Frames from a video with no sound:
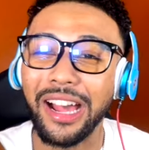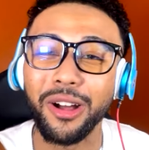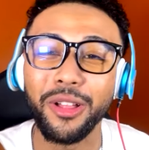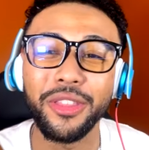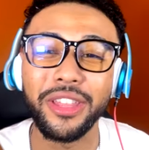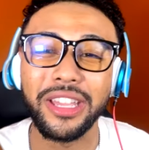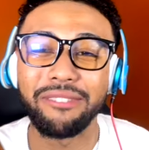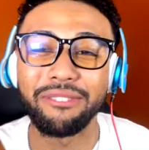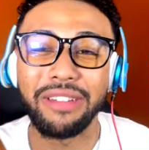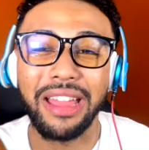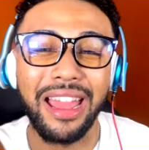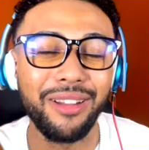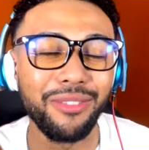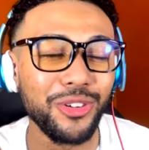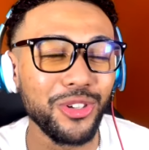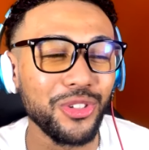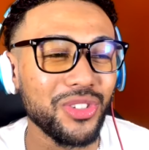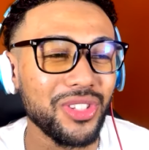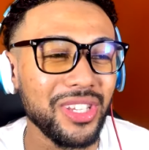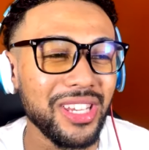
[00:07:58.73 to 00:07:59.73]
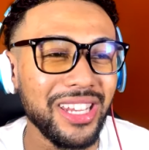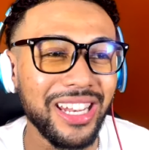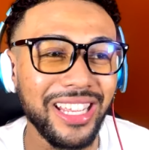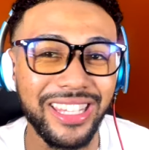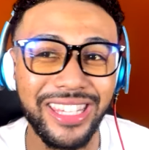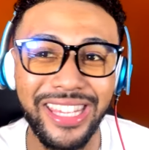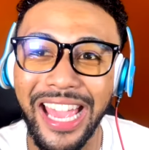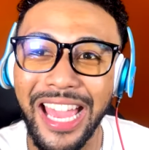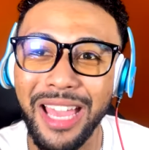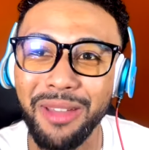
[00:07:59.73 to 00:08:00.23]
think I've ever seen a
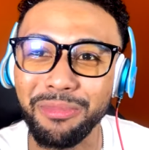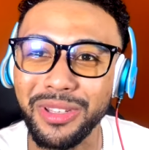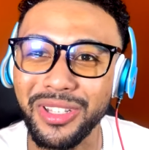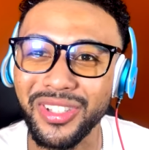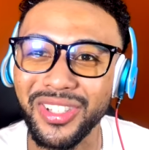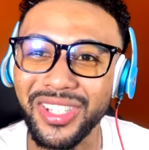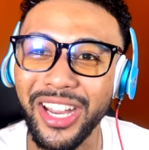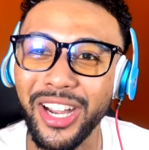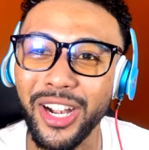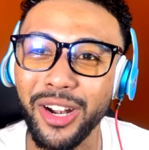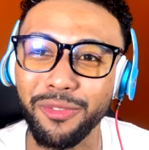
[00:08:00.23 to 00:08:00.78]
cat be scared of a